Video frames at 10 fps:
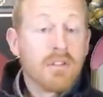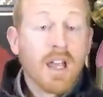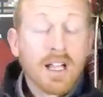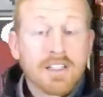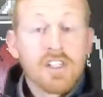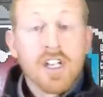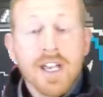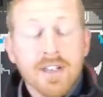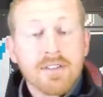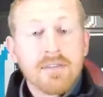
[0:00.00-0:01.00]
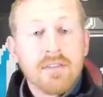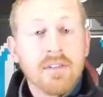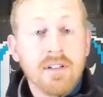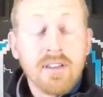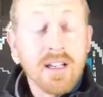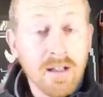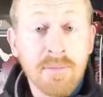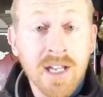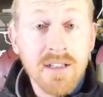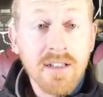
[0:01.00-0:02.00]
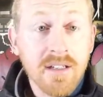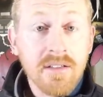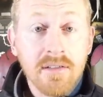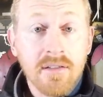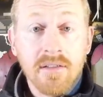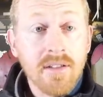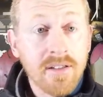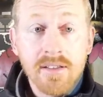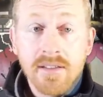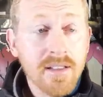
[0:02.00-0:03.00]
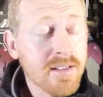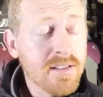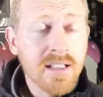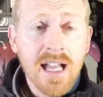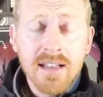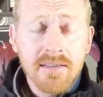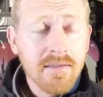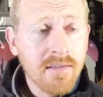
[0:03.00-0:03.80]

I got the shakes. You think I'm kidding you? This is not.